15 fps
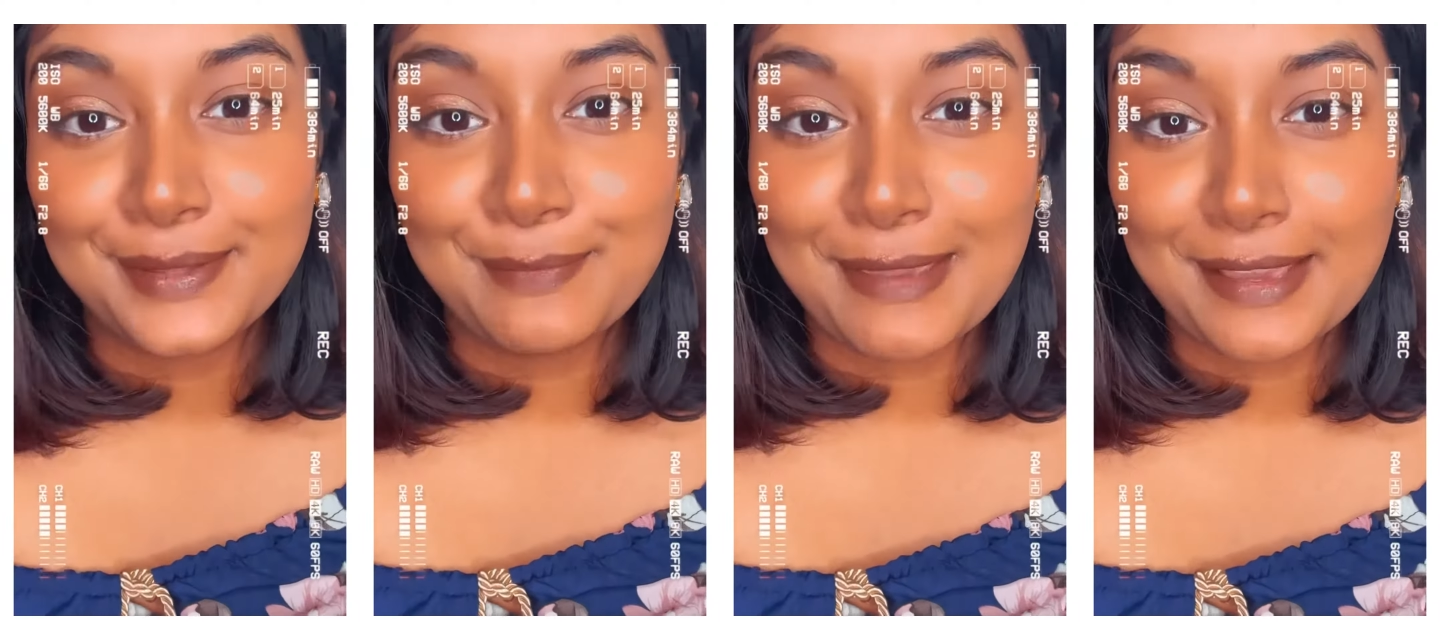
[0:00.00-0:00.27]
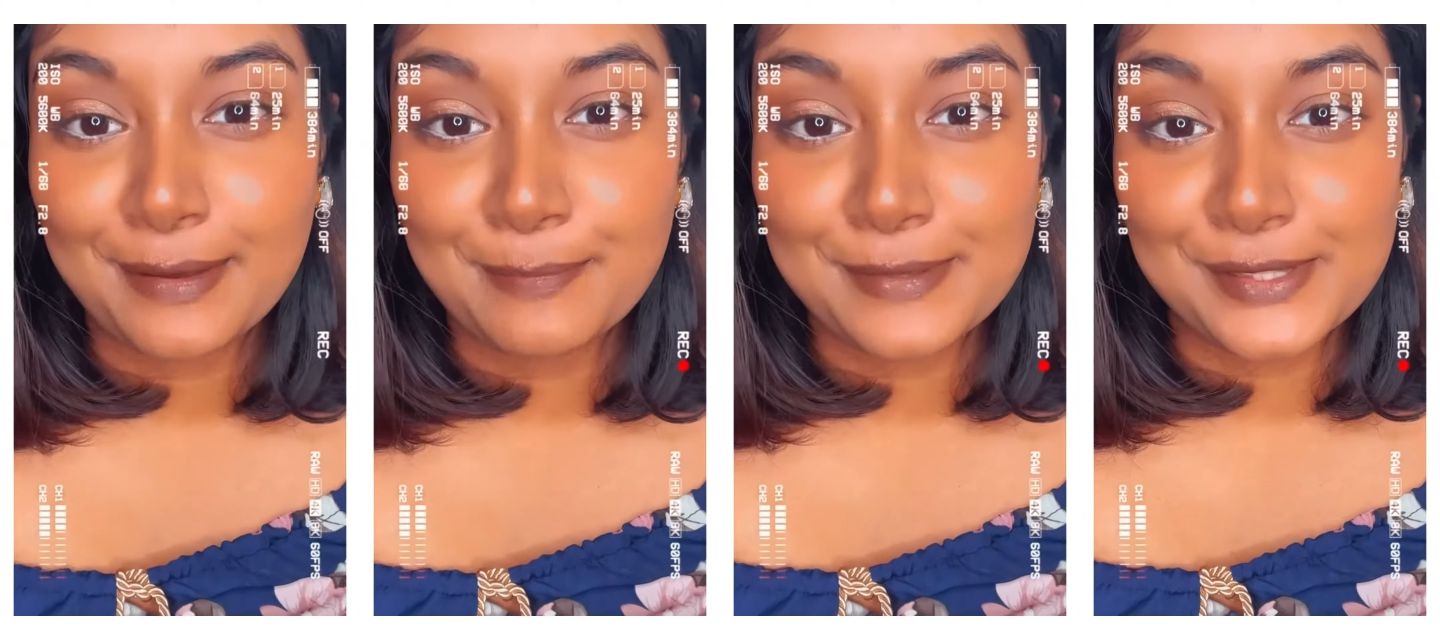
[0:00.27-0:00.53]
the
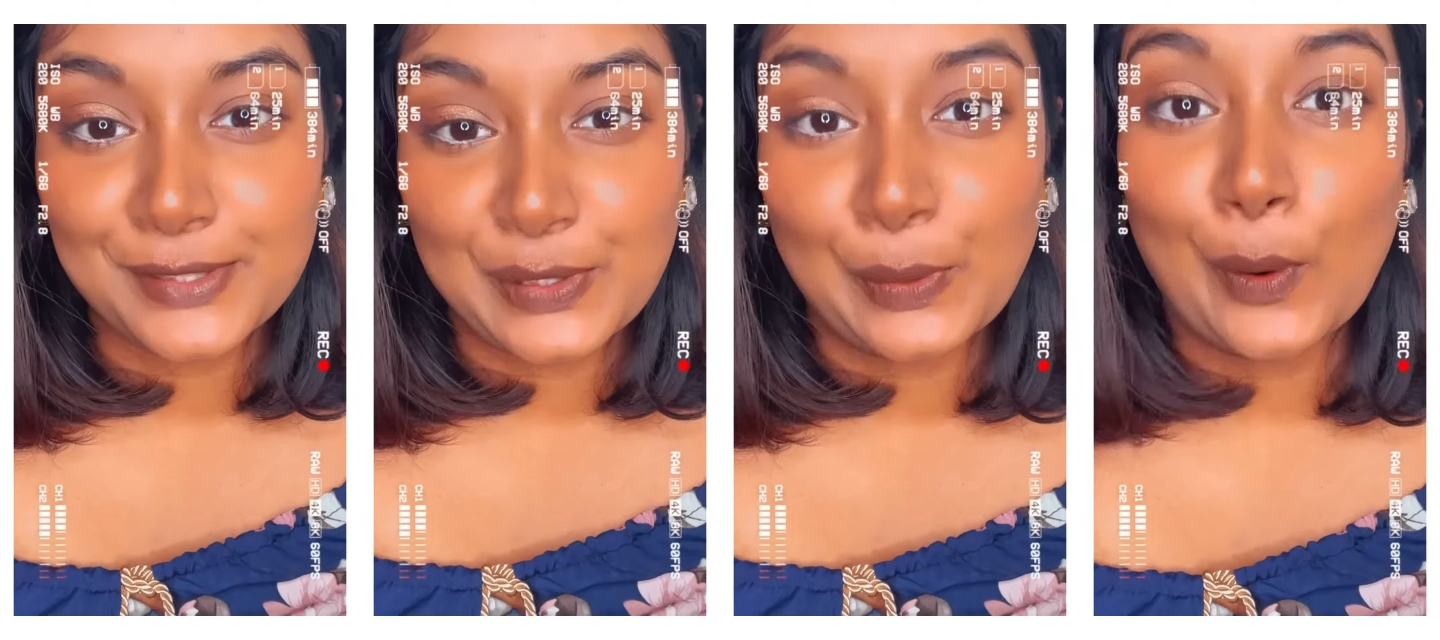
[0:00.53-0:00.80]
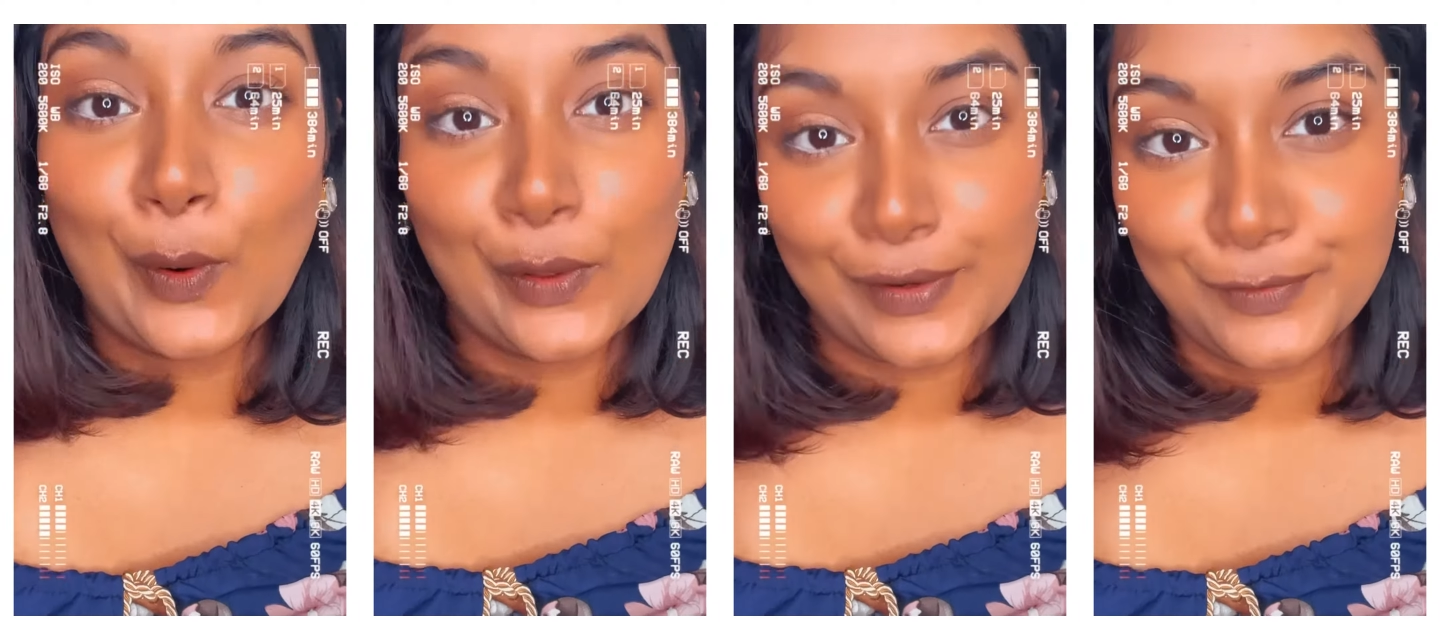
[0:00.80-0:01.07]
makeup is
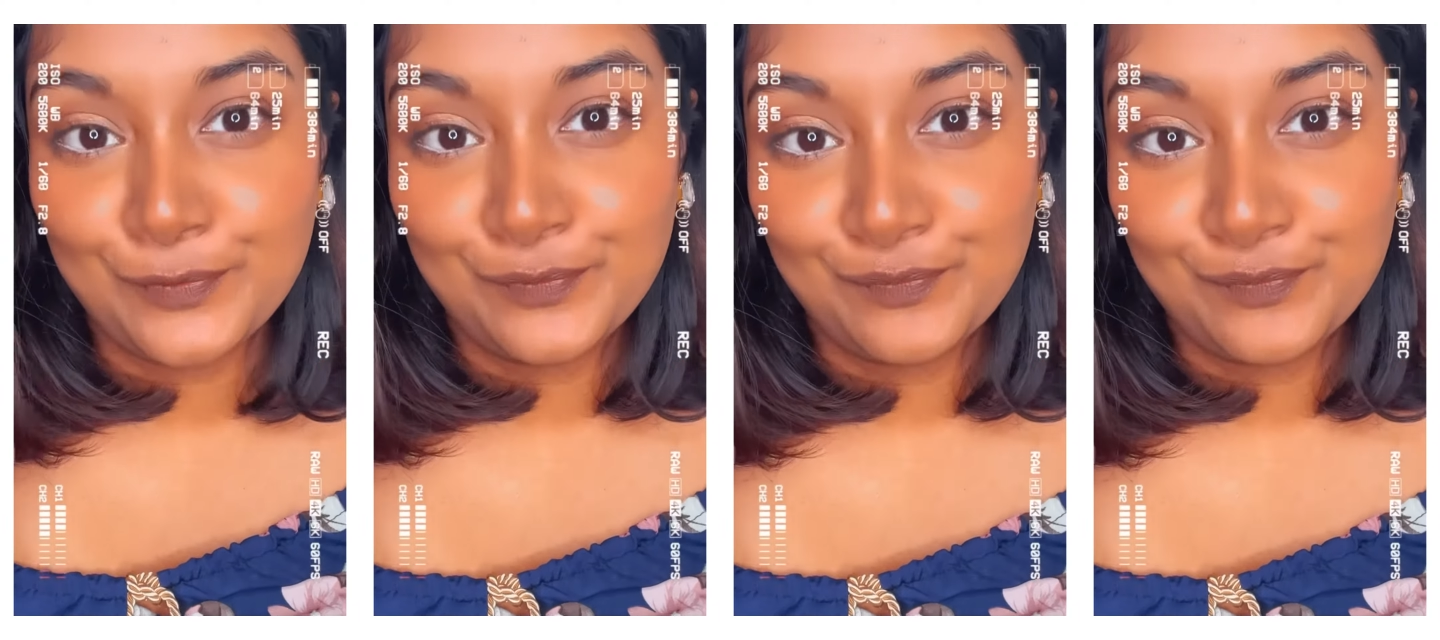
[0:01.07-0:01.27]
gone.